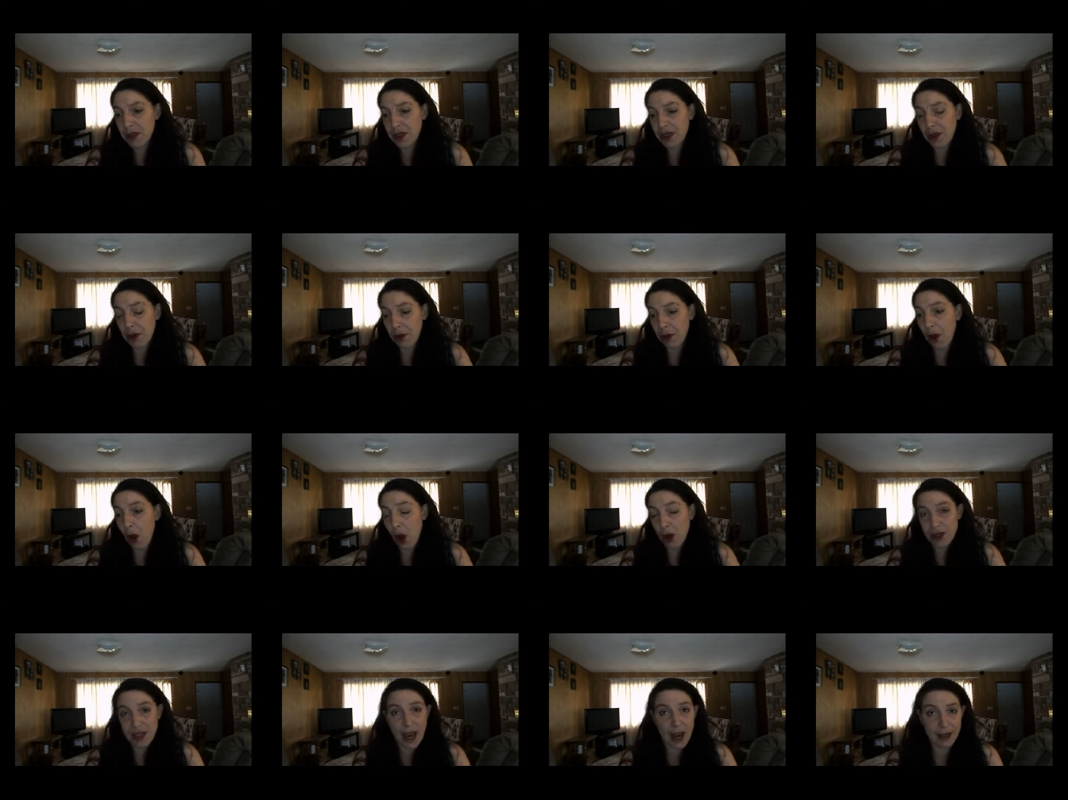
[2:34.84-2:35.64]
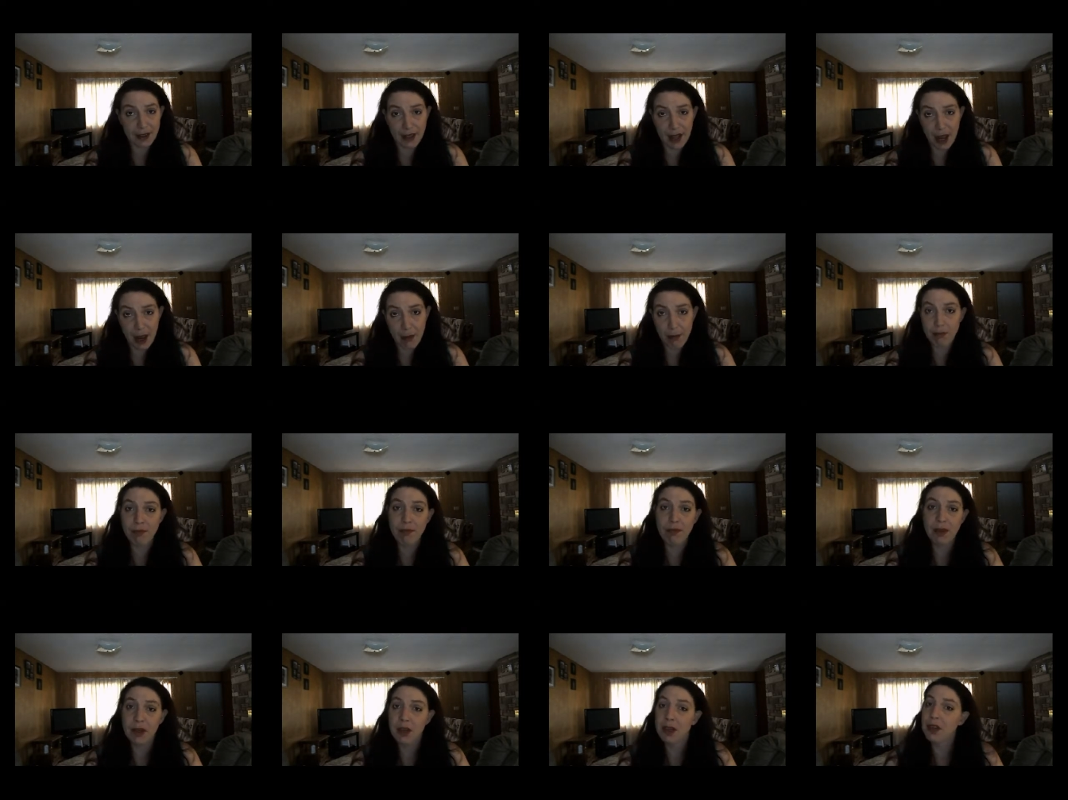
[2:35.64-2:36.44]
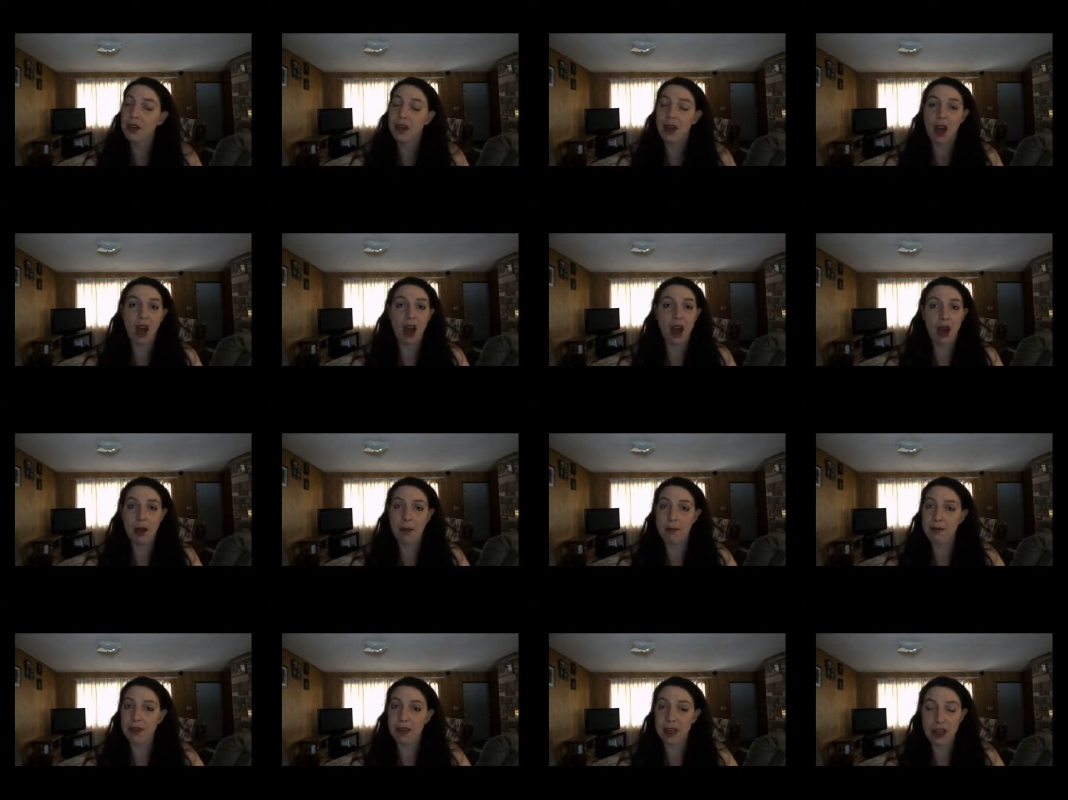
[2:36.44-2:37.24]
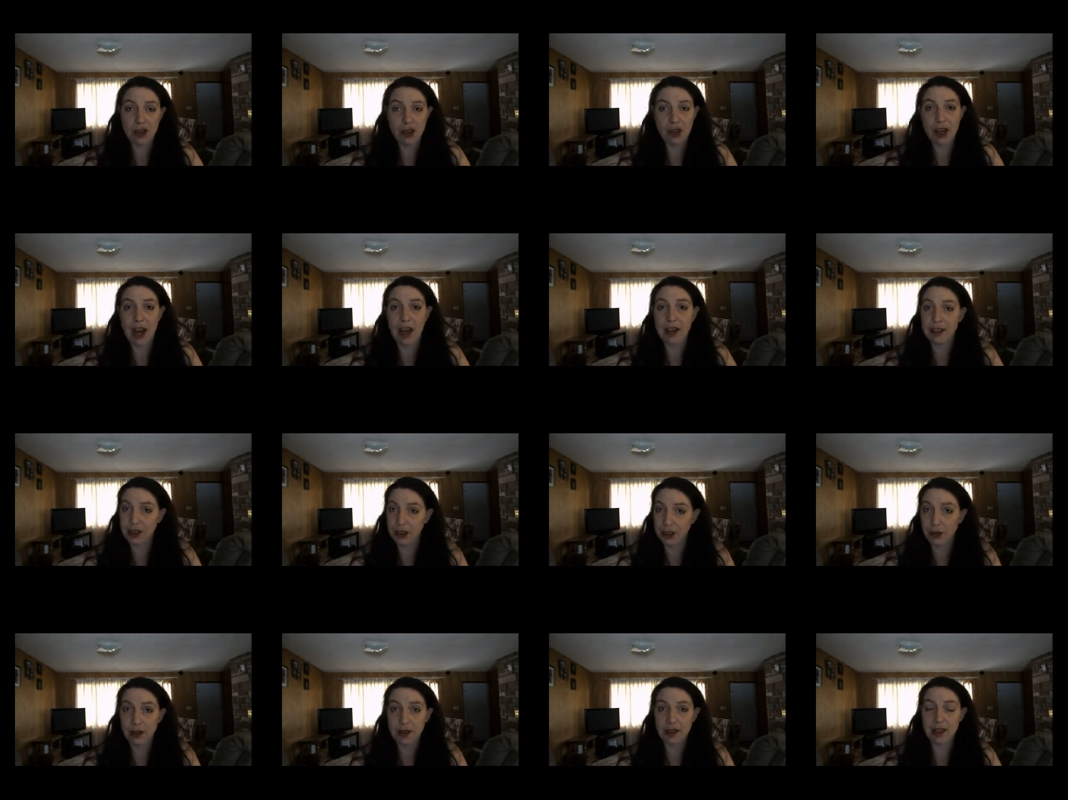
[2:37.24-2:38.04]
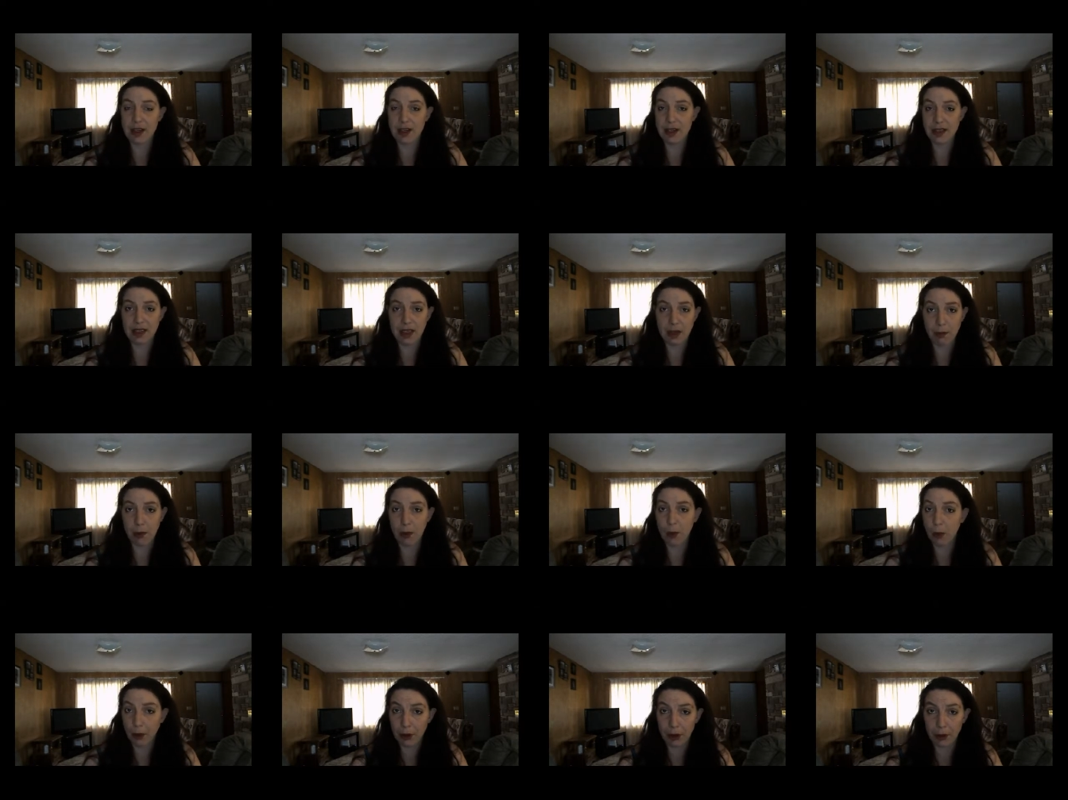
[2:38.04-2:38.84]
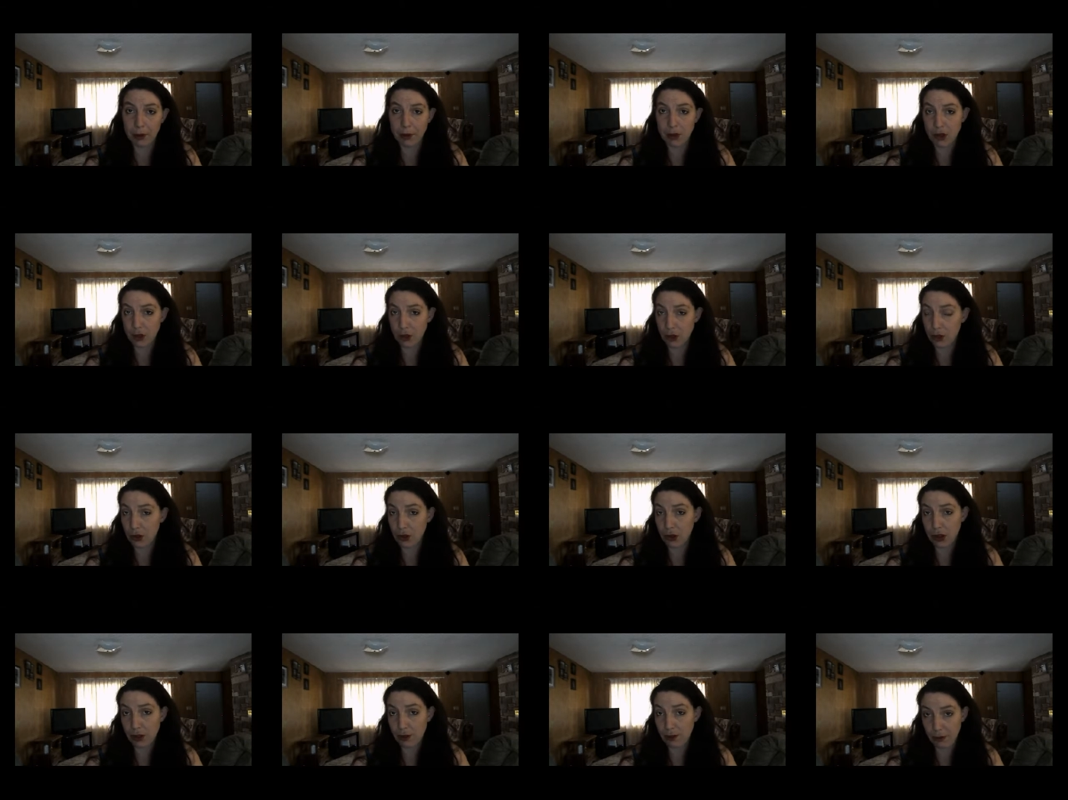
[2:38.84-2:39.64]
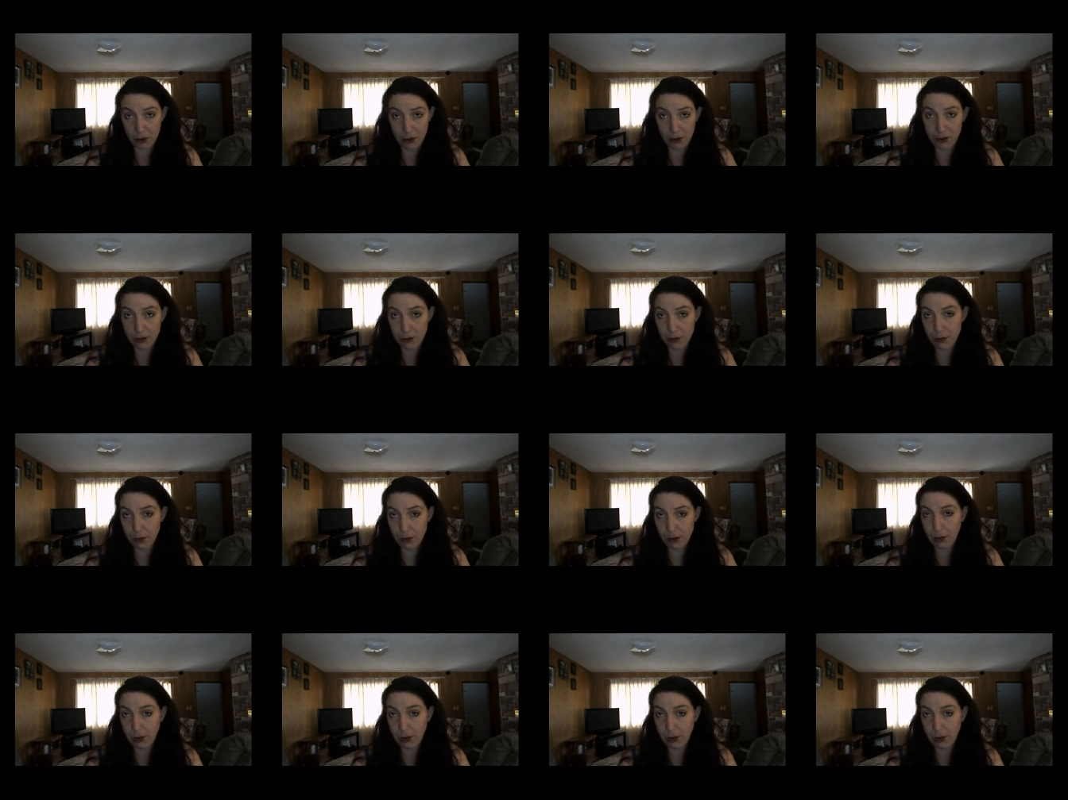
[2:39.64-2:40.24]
So contact them. They should ask you to send a sample work, which is usually the first